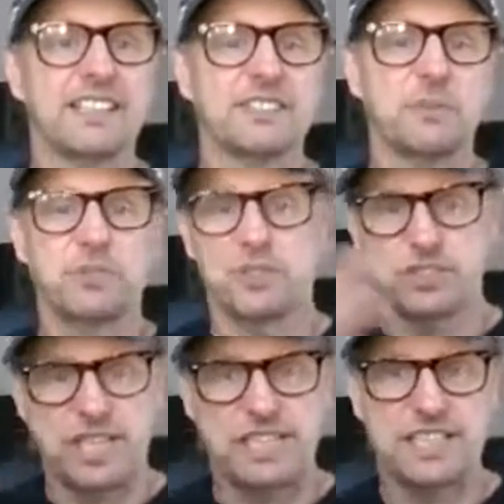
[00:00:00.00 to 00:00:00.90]
So I'm just
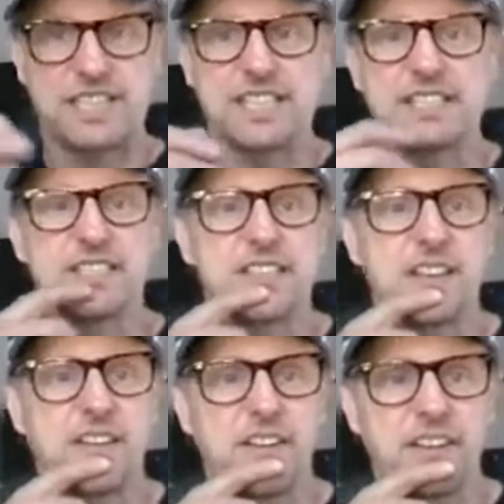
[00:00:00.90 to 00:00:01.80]
testing this
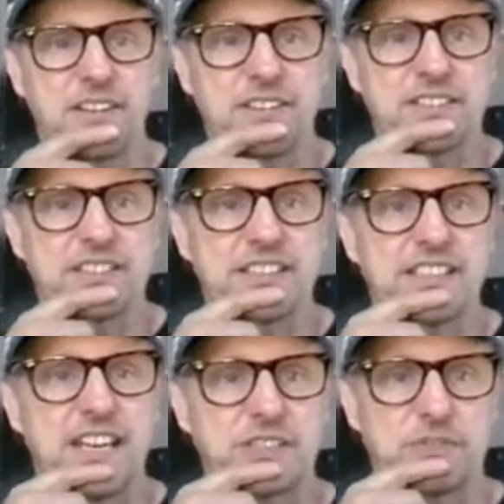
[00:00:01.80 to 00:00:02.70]

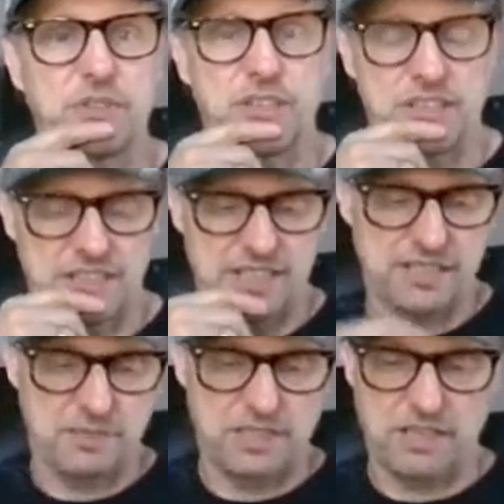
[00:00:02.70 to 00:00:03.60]
connection right now.
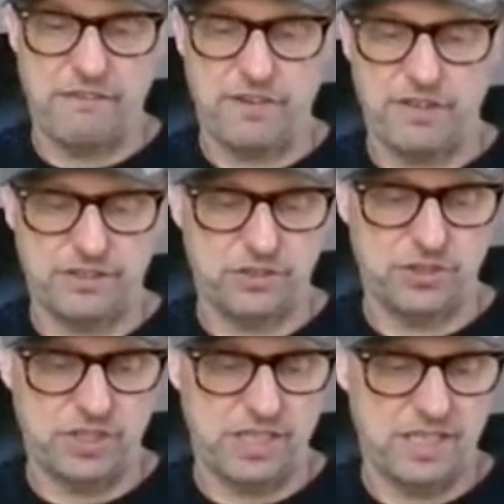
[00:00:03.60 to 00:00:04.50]
Let me see if I can
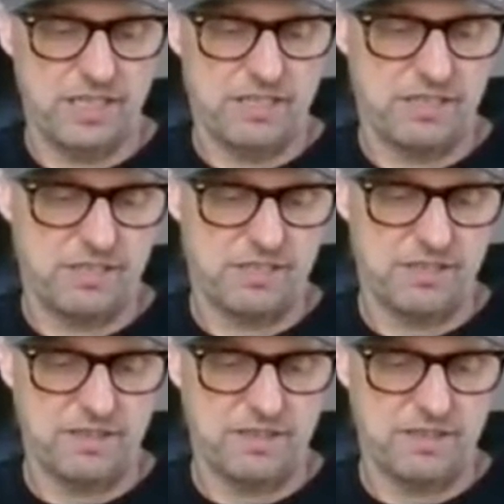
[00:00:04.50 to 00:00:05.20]
share this.